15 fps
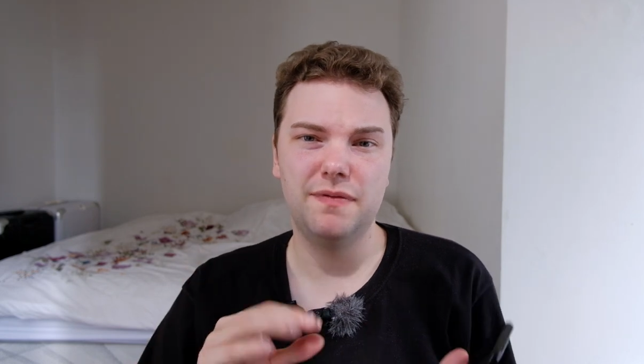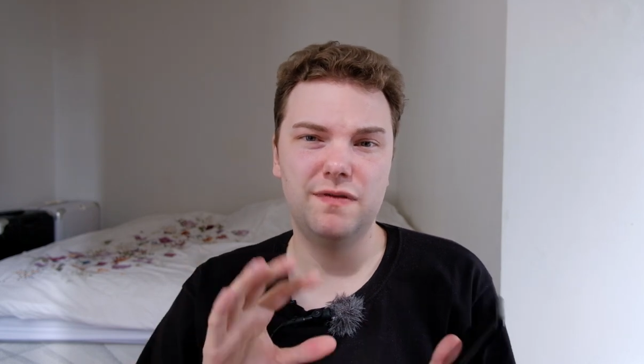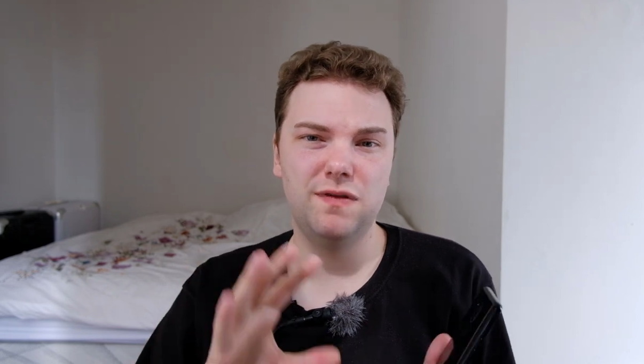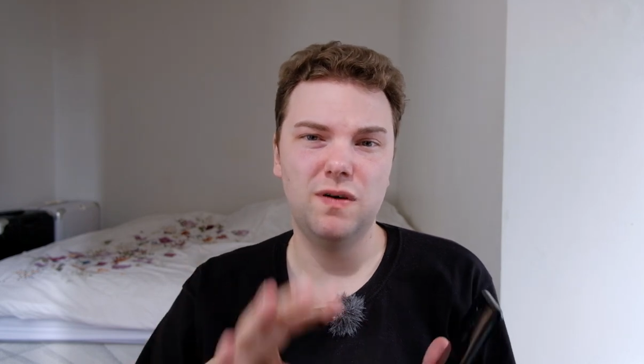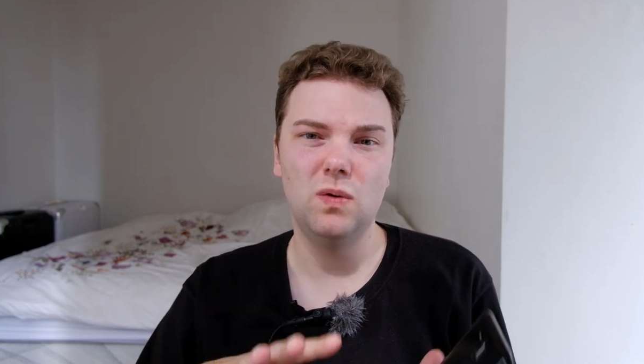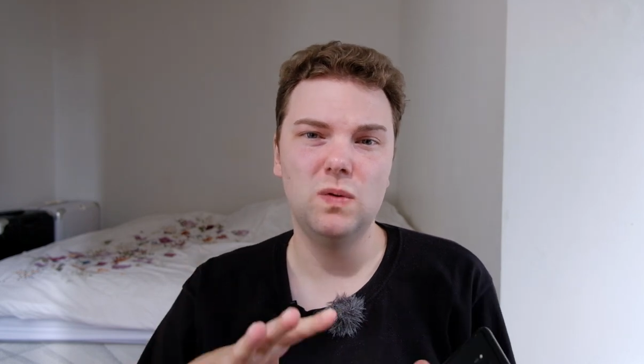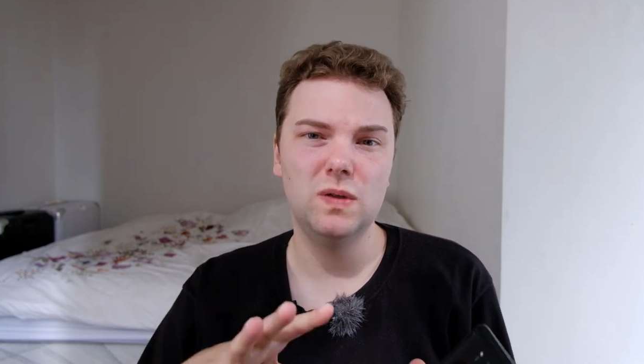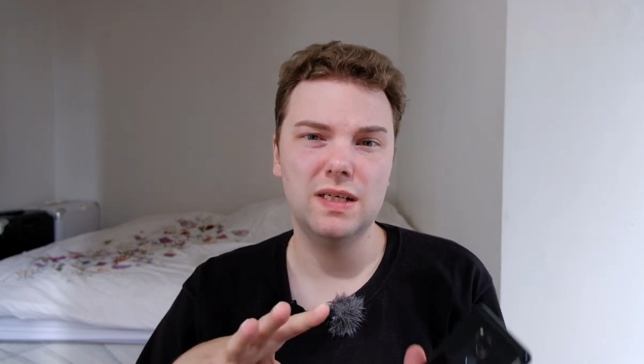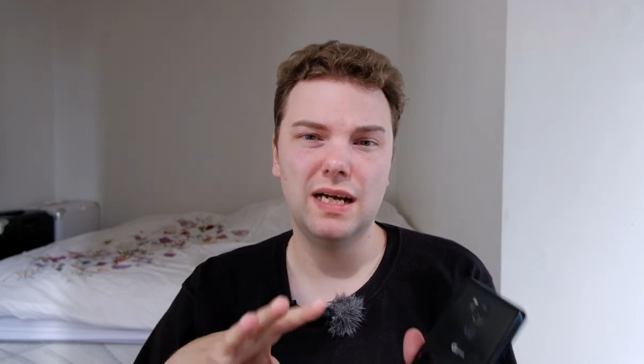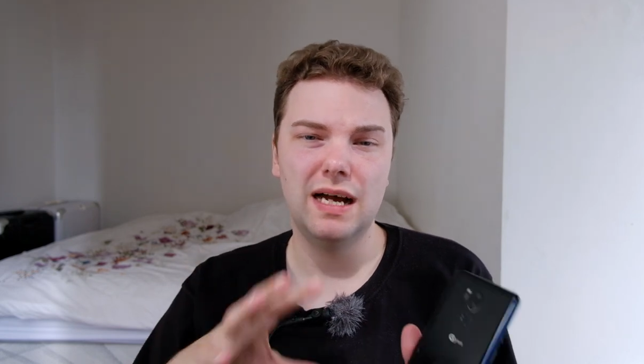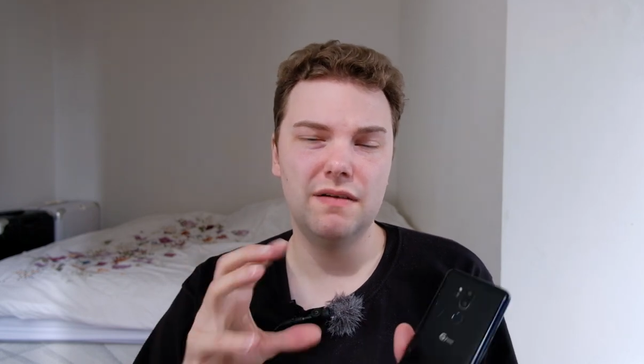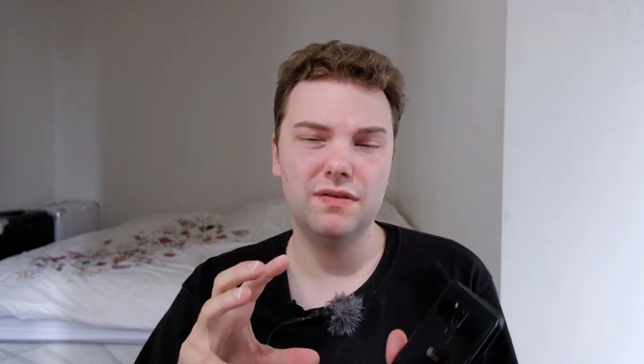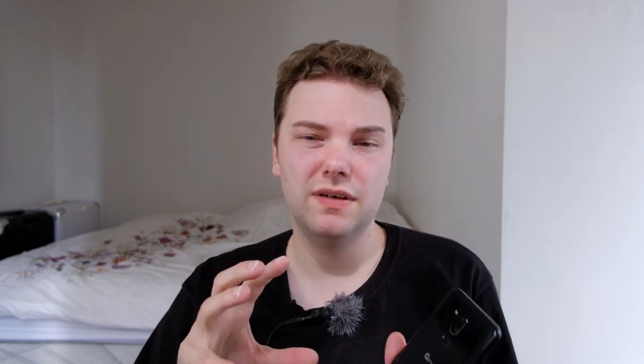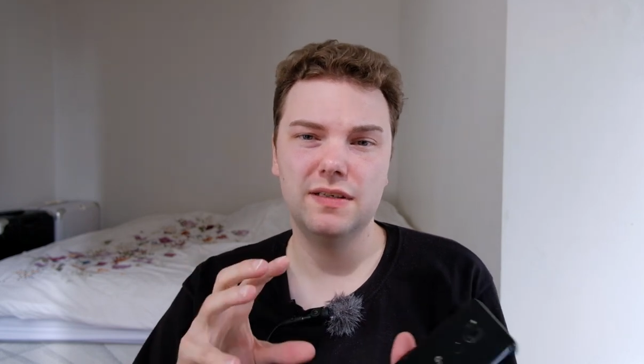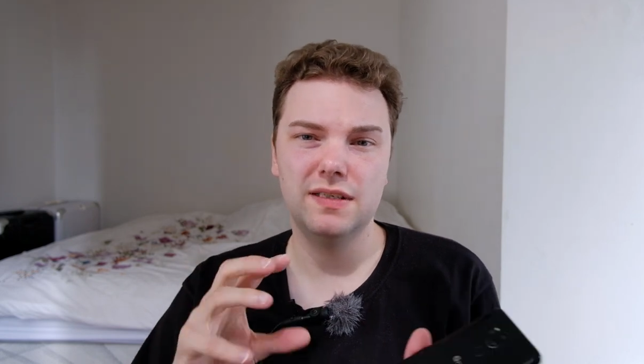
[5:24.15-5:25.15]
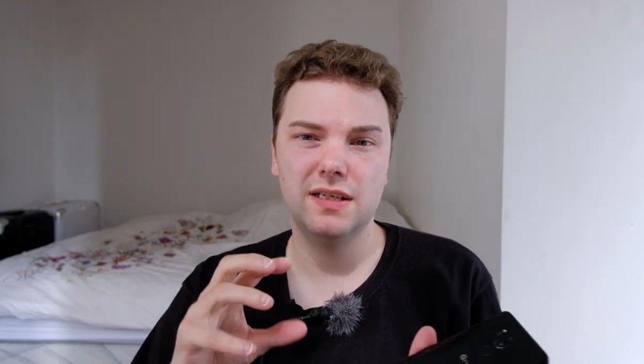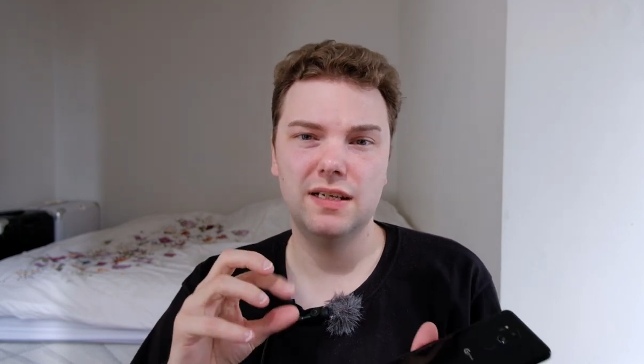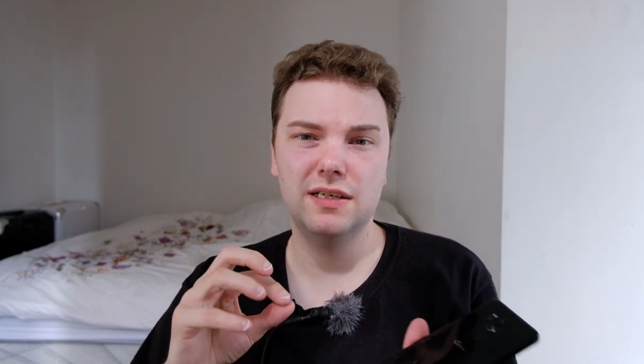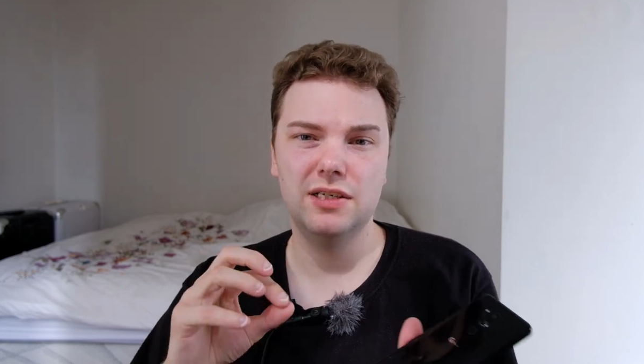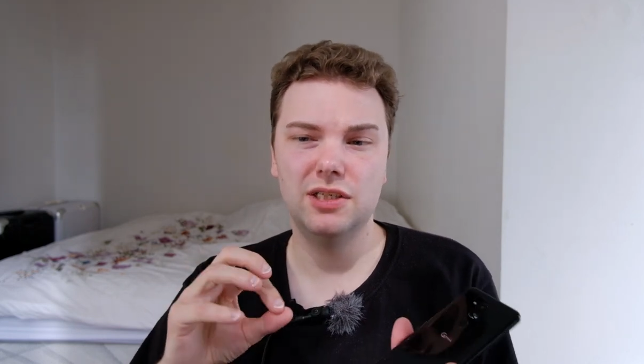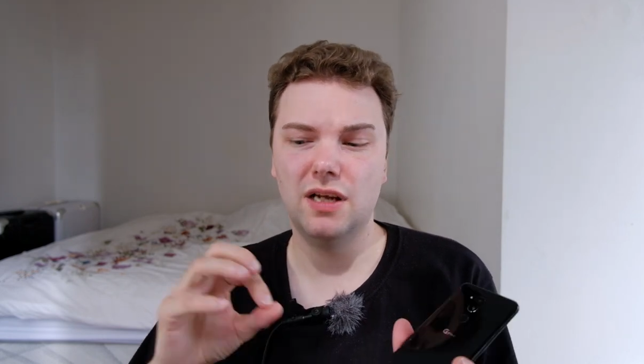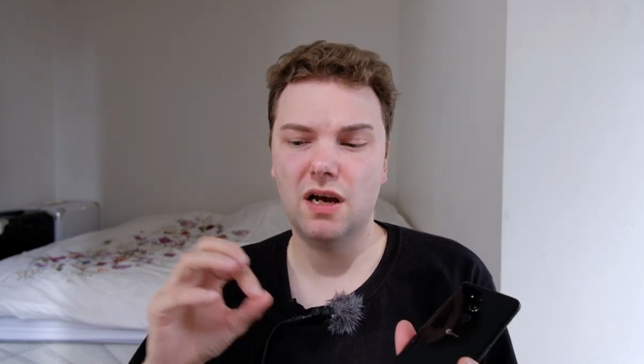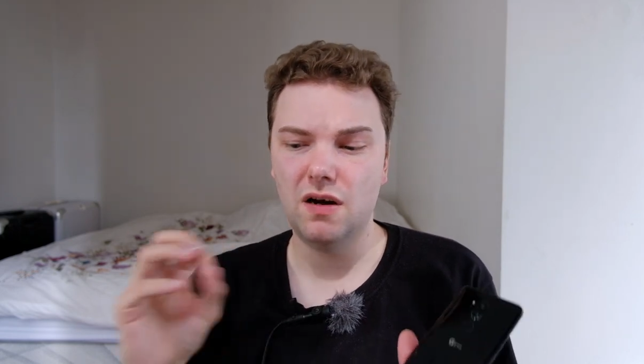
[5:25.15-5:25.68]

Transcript: folder after installation